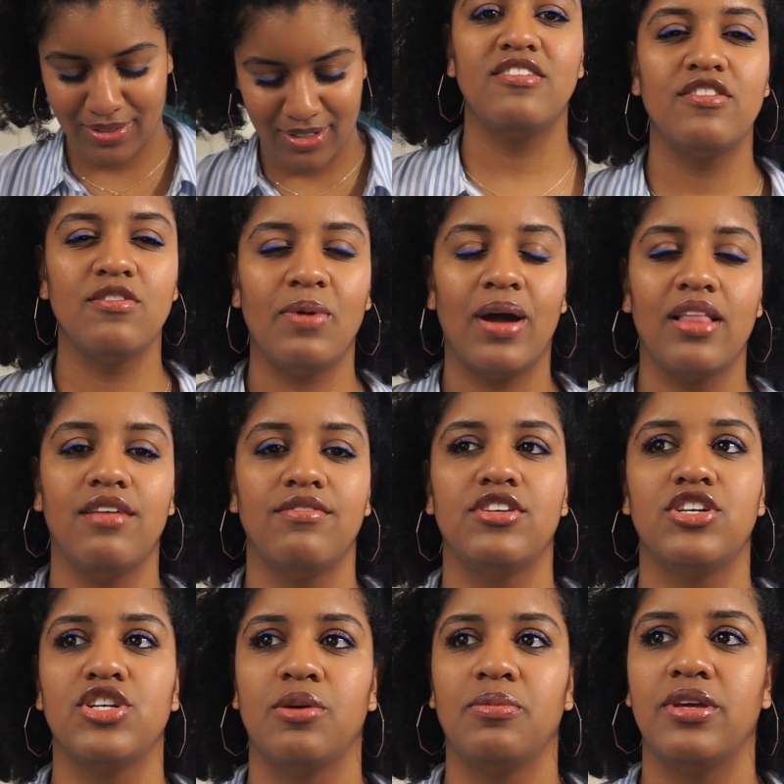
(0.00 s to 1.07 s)
This is why I love
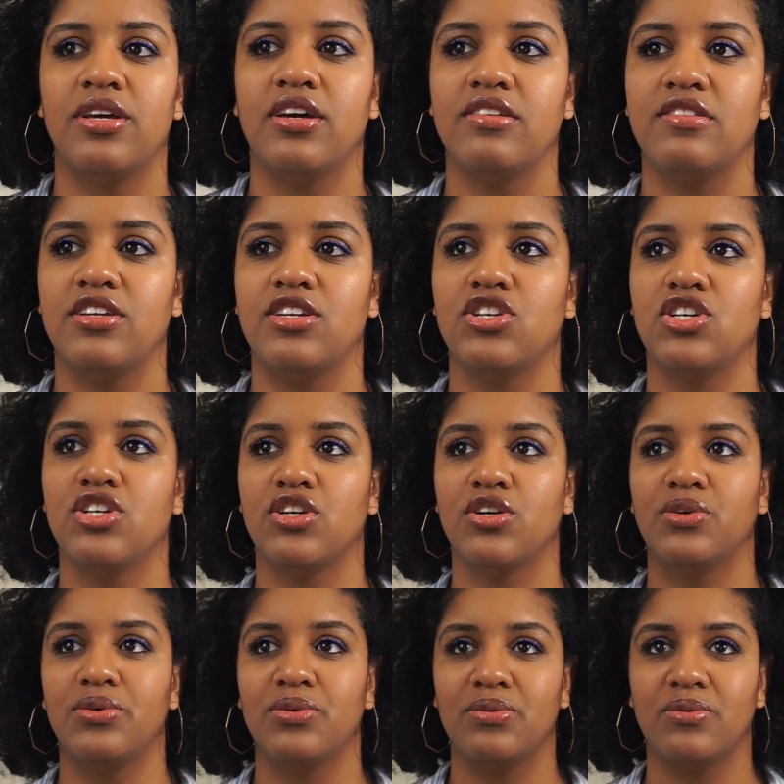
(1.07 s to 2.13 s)
this show, because it
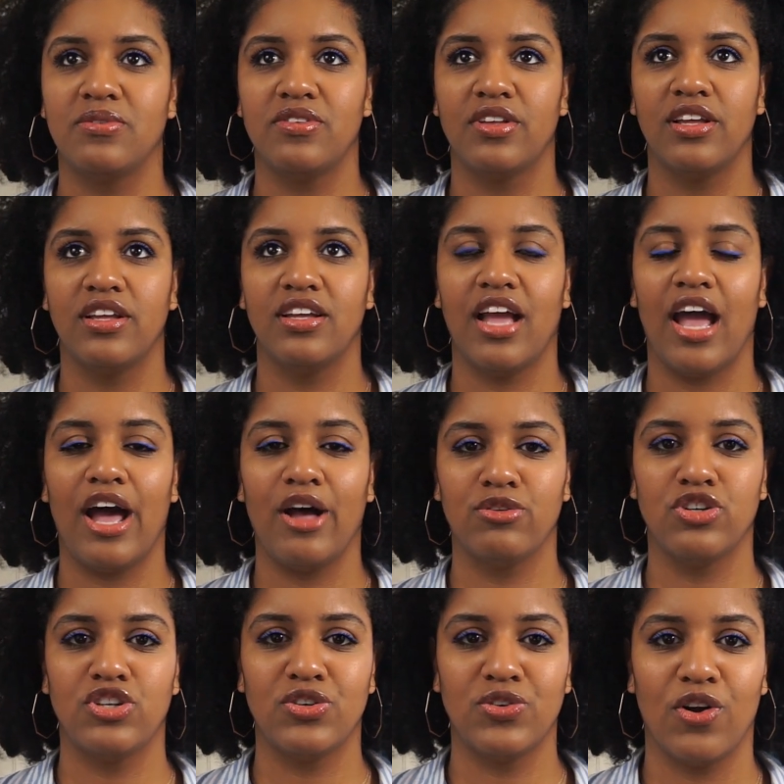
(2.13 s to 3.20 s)
shows how
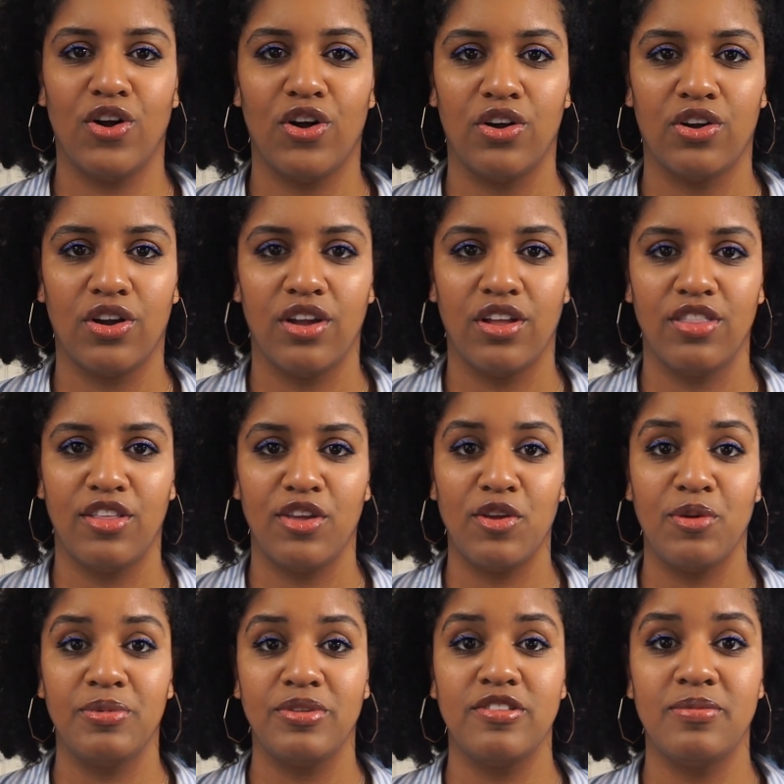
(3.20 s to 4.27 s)
strong the
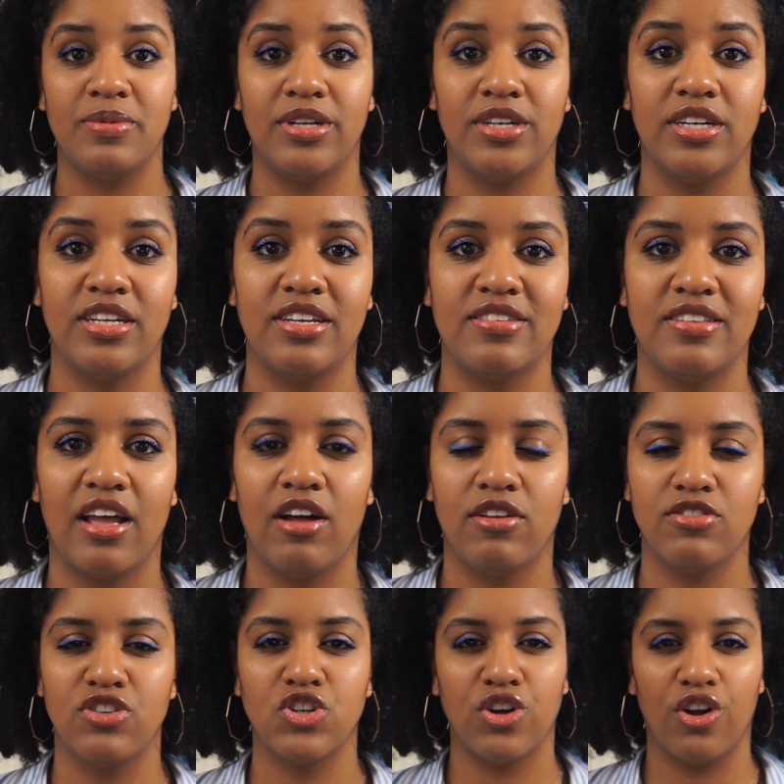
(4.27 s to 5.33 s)
human spirit is, how
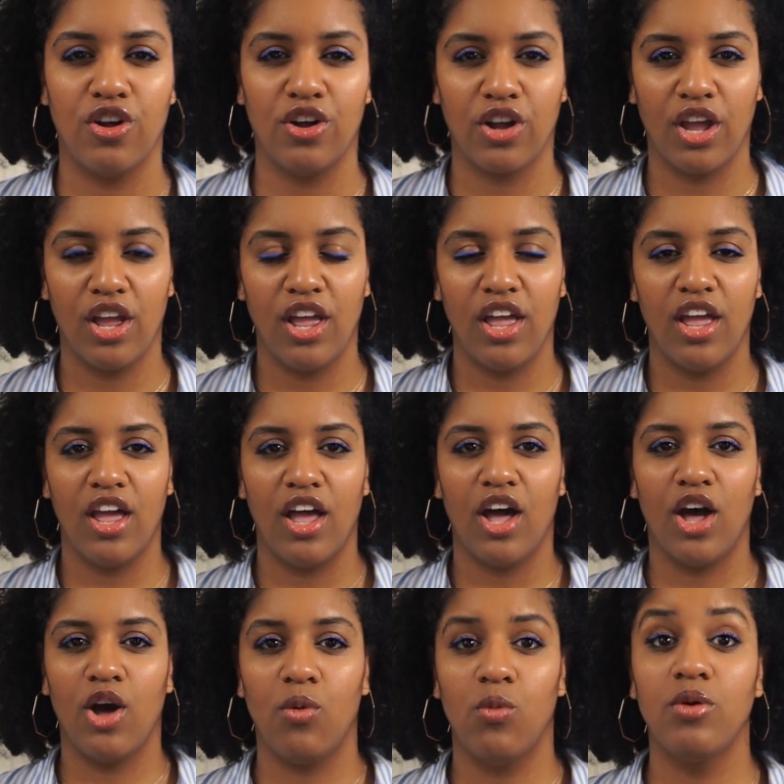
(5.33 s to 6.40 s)
strong
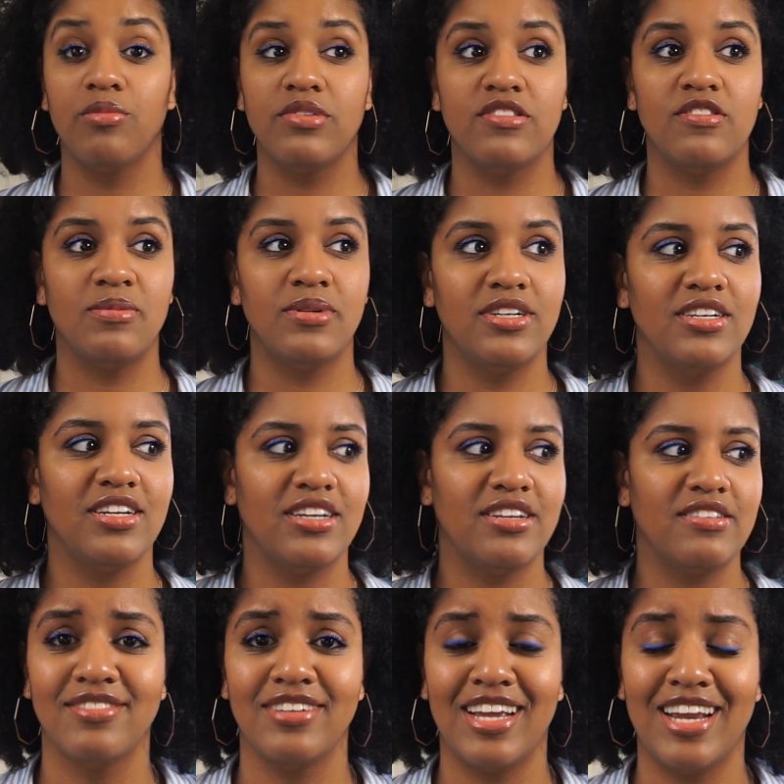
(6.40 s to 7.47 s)
a woman's spirit
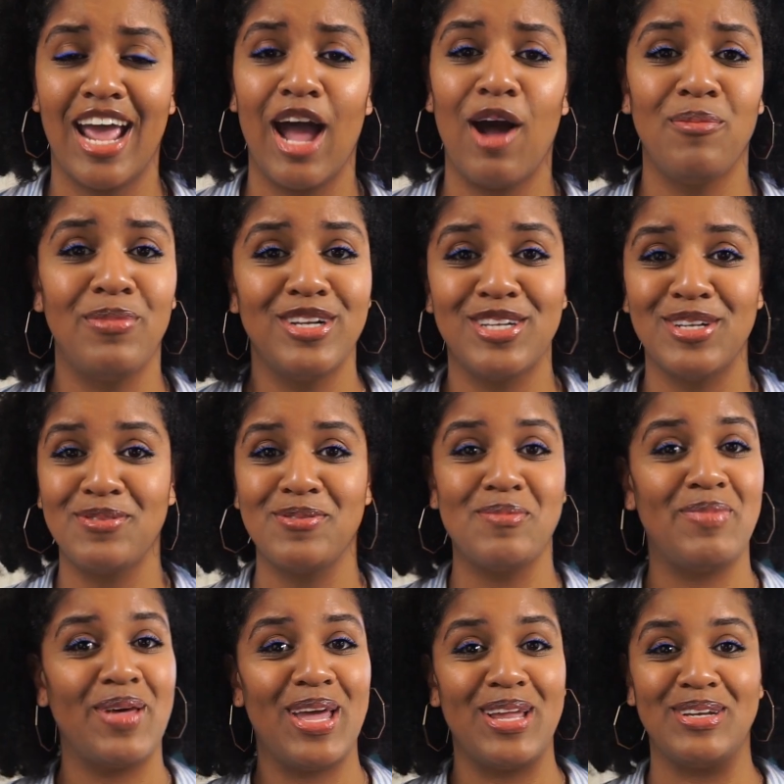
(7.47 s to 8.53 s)
is, and how much it will
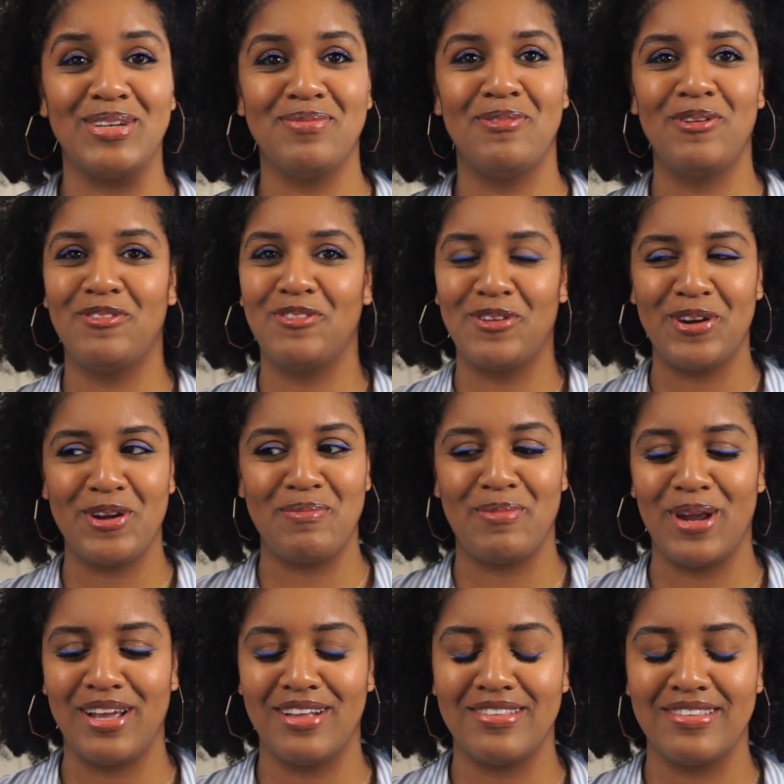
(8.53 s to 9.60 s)
bend before it
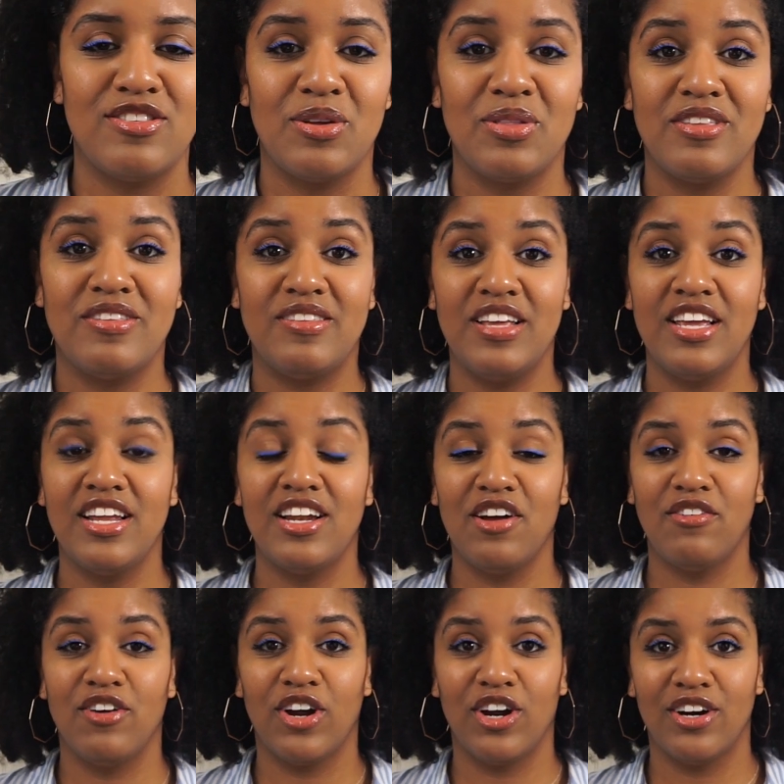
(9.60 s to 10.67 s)
breaks. So the scene
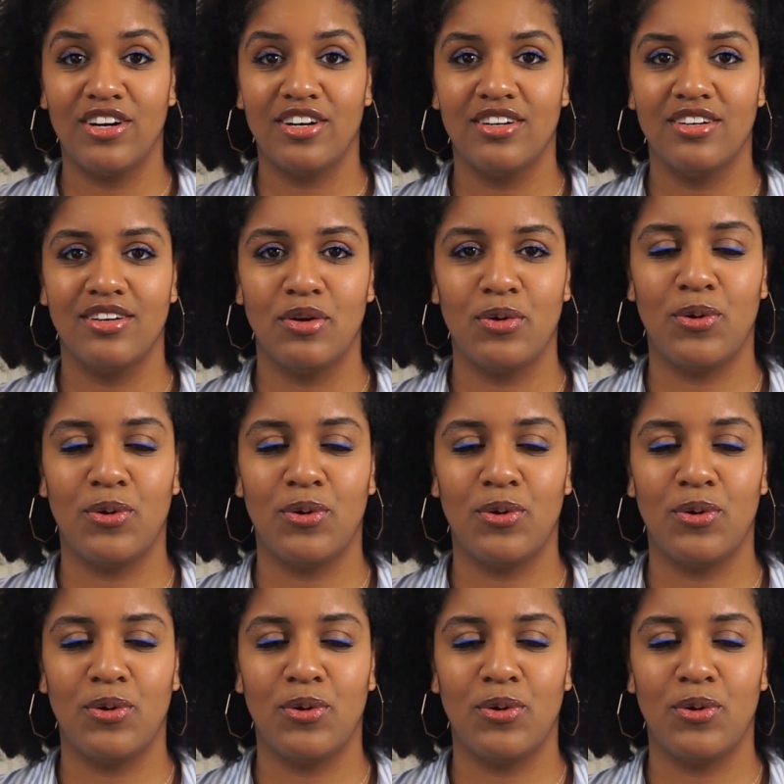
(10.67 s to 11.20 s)
of her